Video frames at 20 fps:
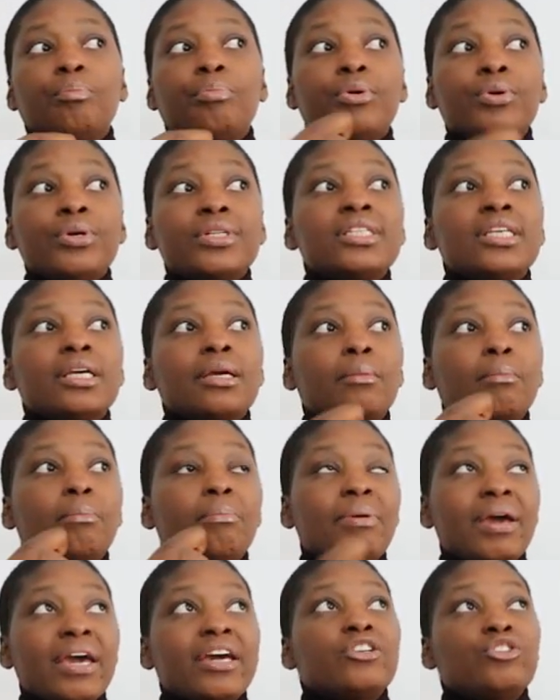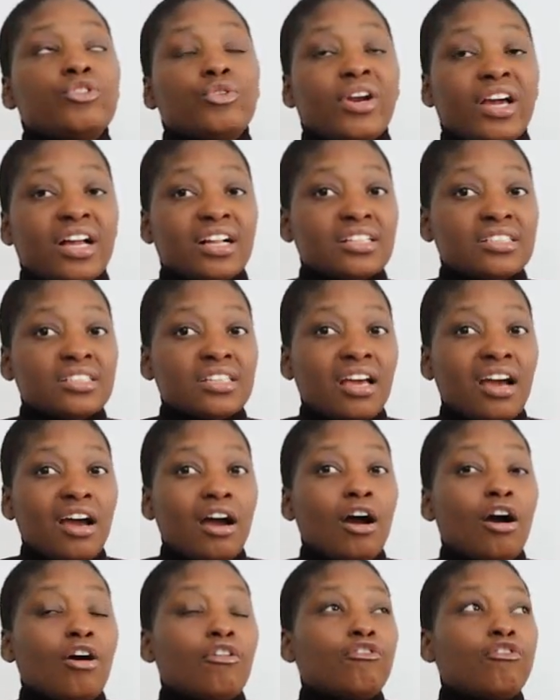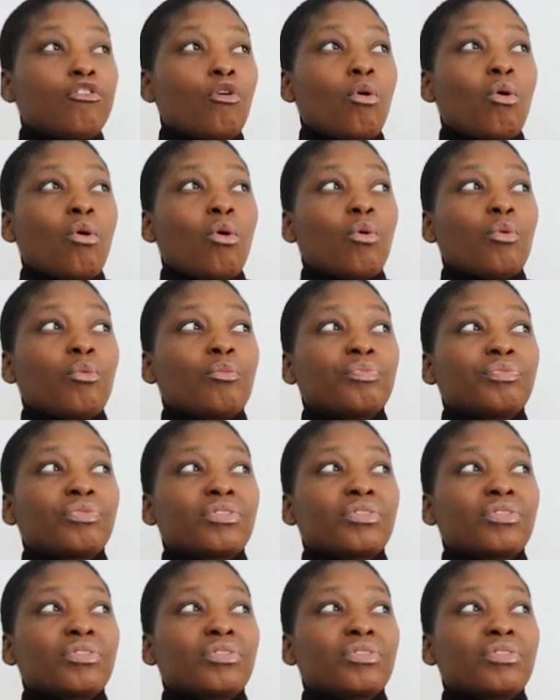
putting bed rails for